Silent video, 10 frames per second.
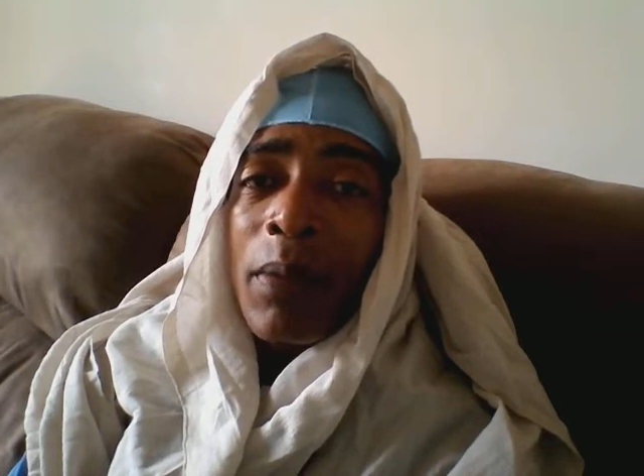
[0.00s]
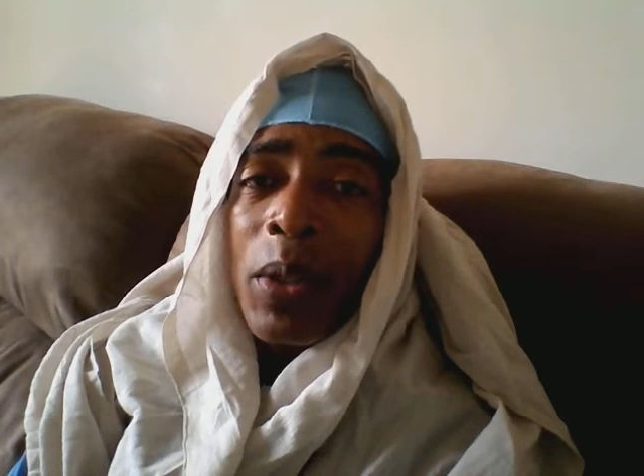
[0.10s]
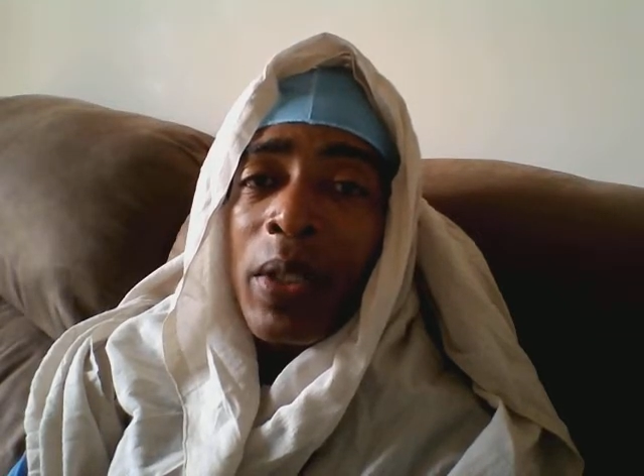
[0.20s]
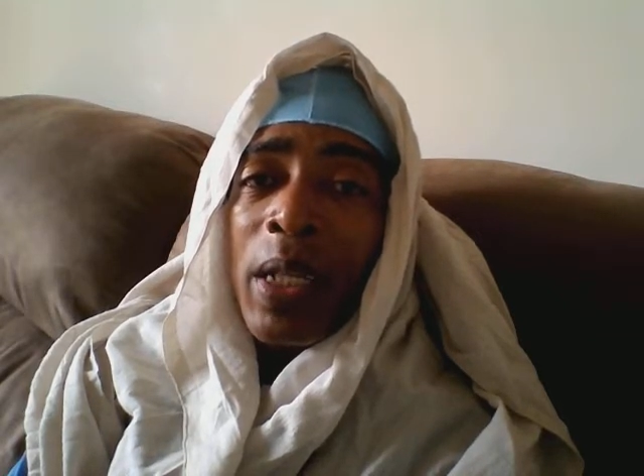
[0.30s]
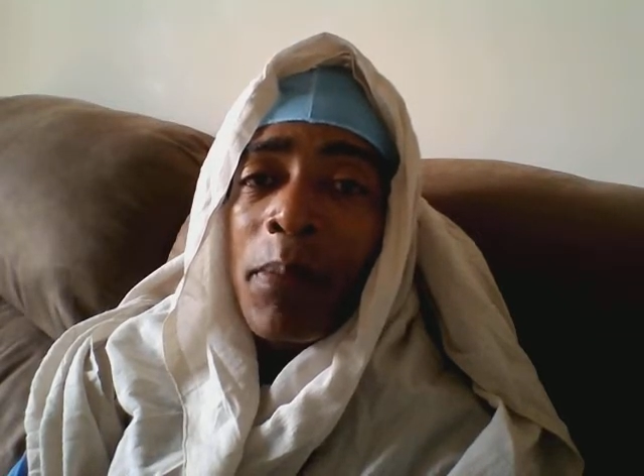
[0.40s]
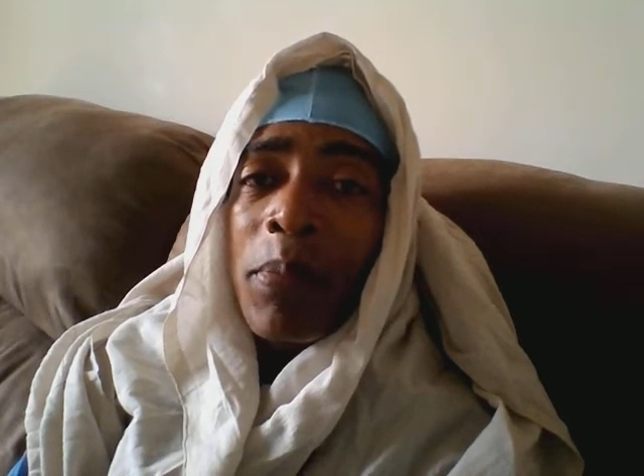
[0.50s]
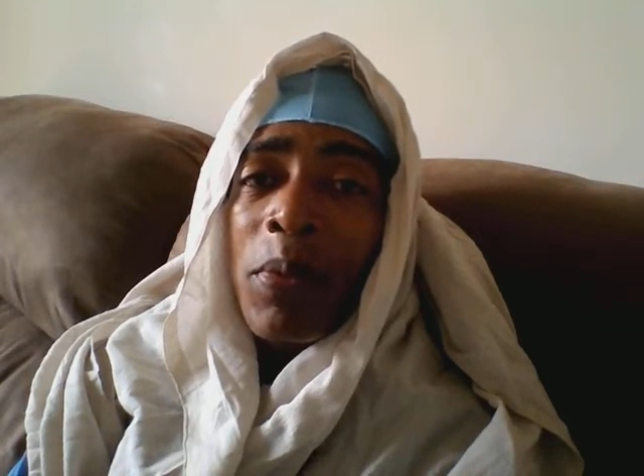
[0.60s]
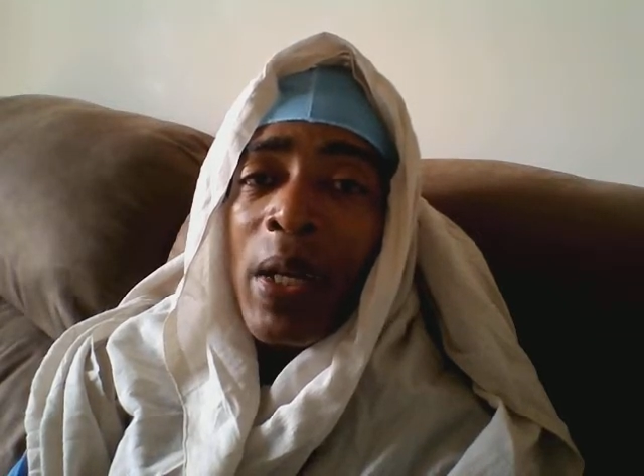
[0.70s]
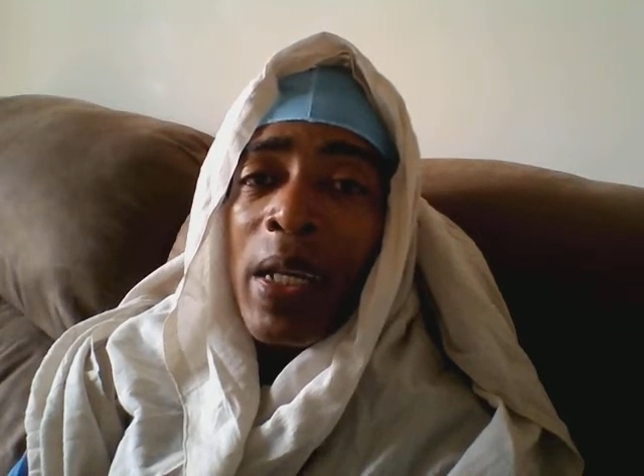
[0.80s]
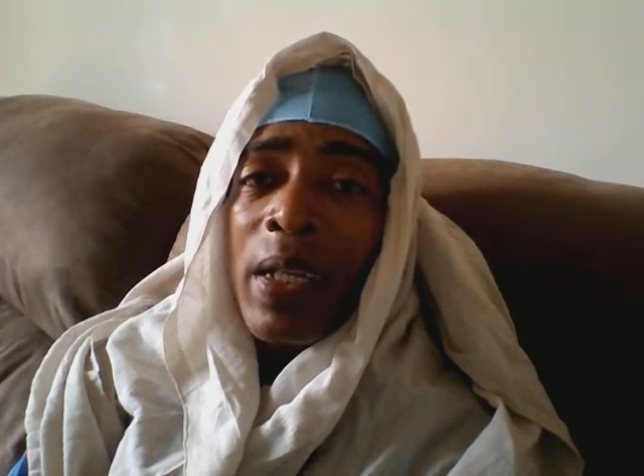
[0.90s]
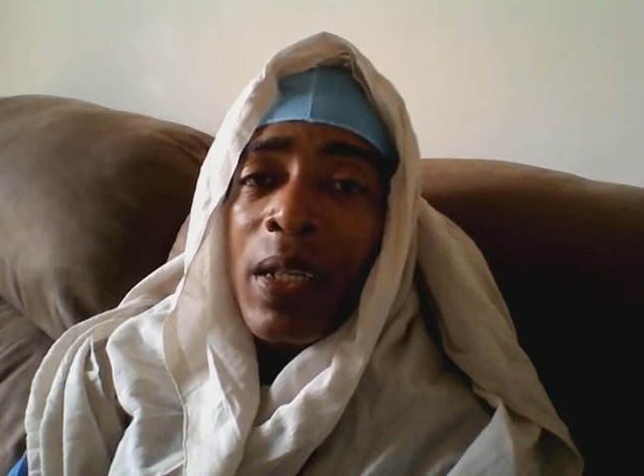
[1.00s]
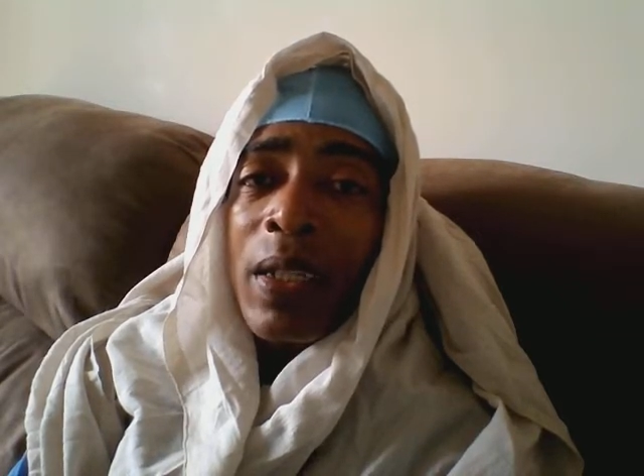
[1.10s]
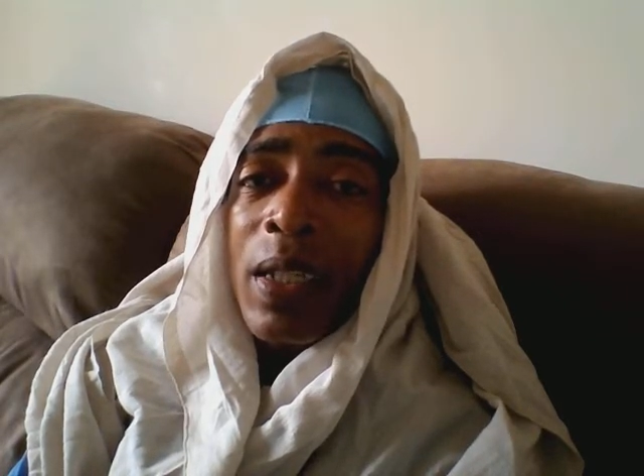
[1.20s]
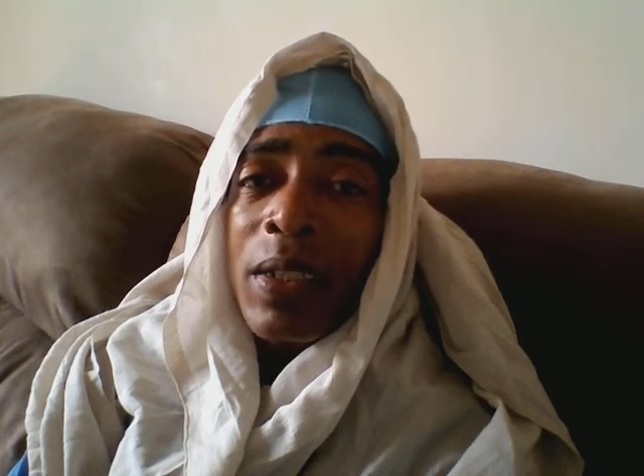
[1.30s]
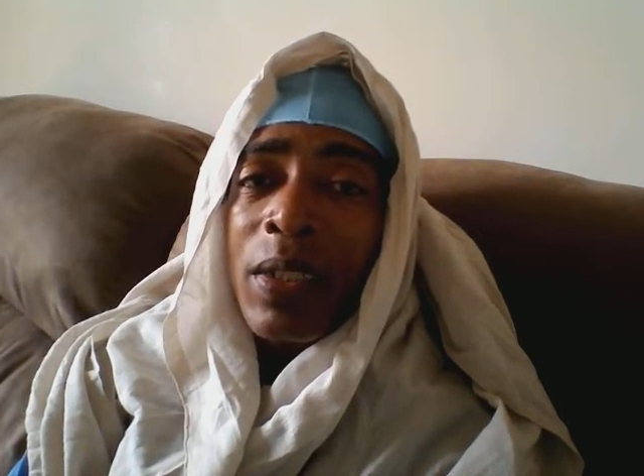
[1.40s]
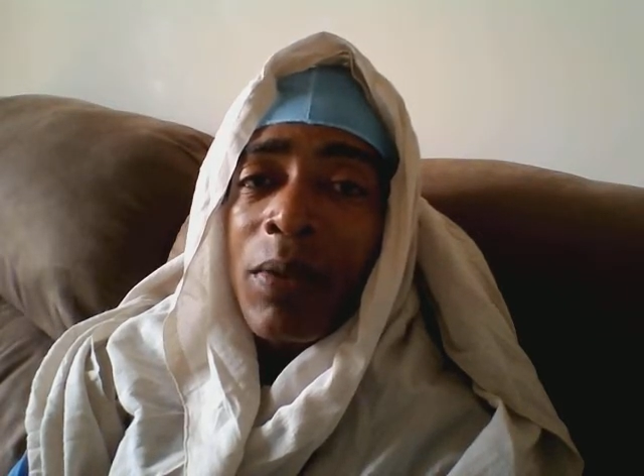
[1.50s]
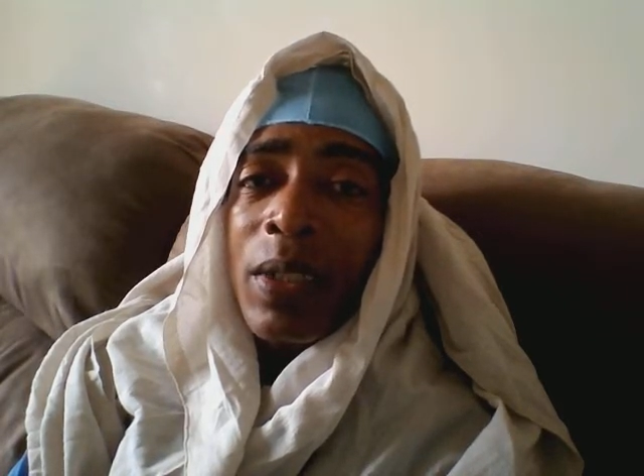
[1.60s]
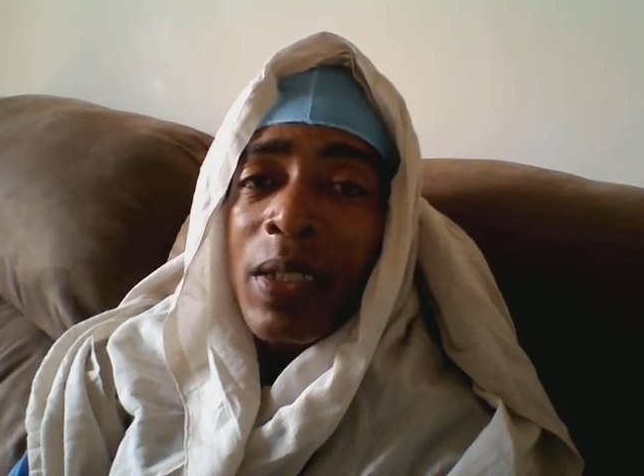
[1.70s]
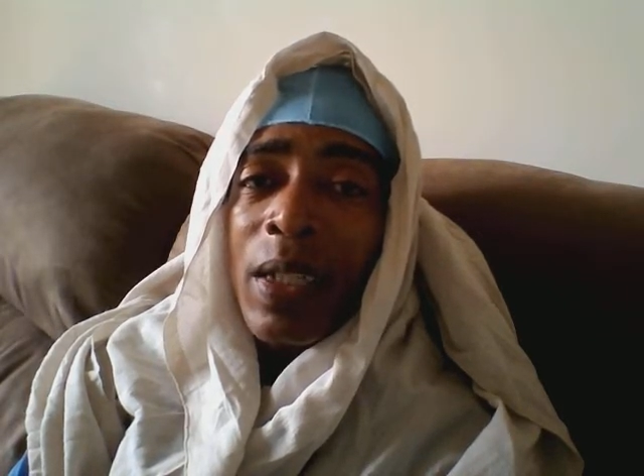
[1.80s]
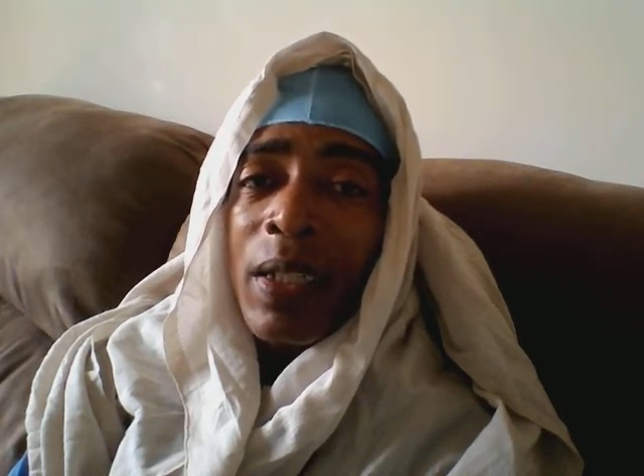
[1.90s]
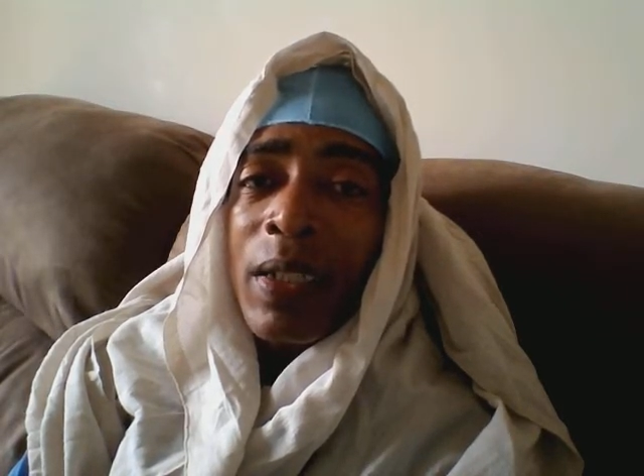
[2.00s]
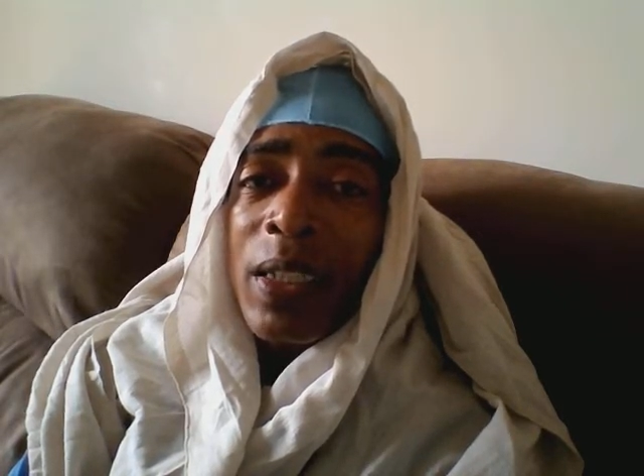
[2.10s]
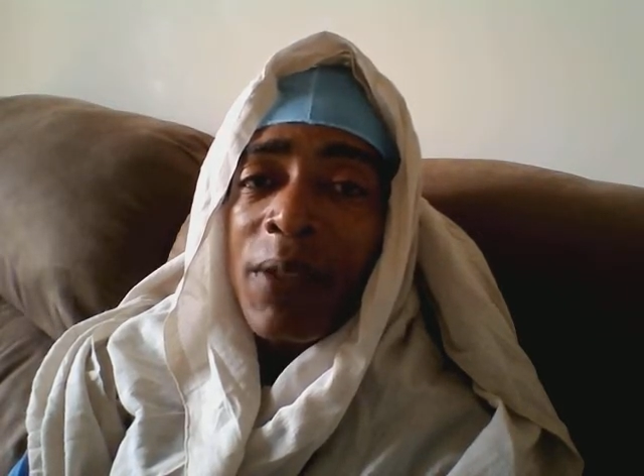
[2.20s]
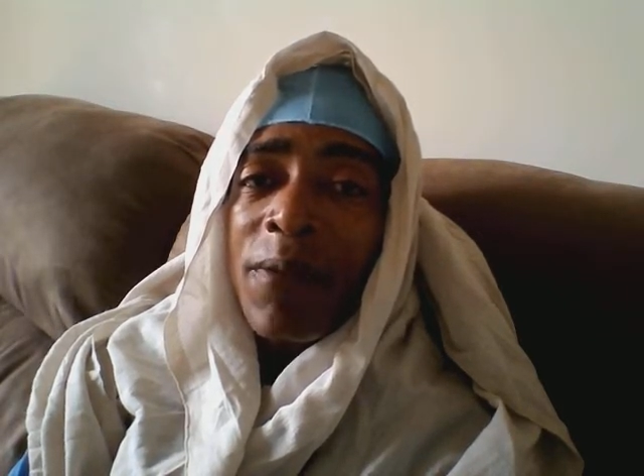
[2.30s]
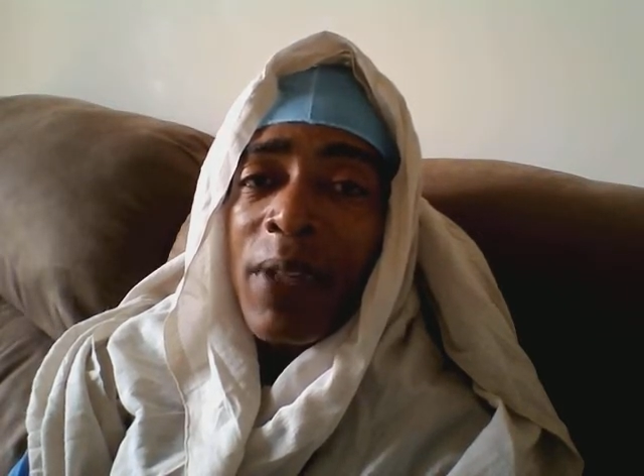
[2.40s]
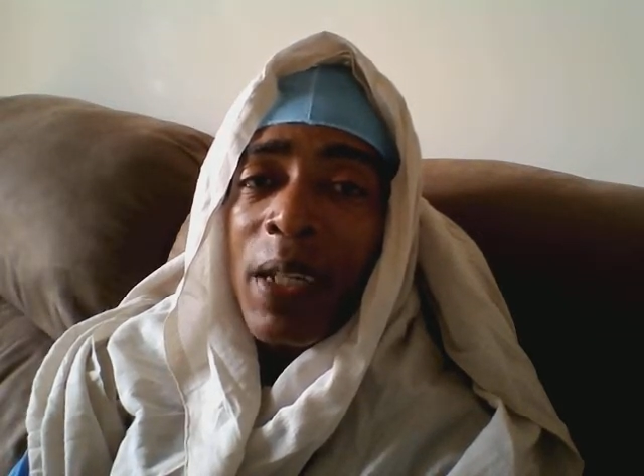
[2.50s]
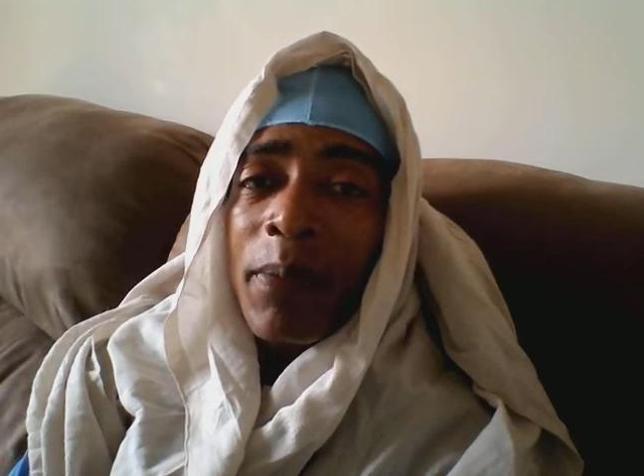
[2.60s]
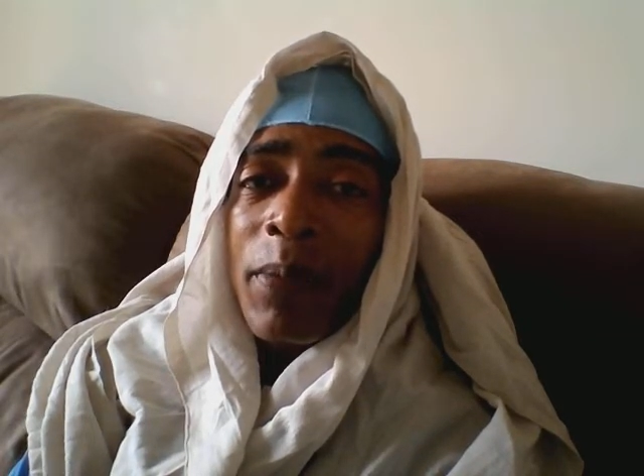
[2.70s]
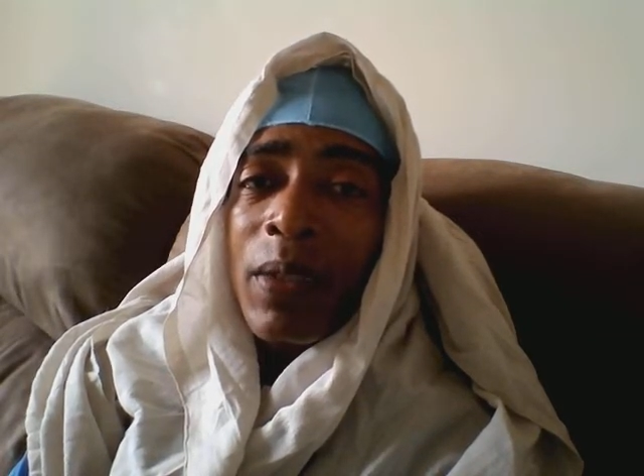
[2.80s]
But then pride gets to his head, his fame,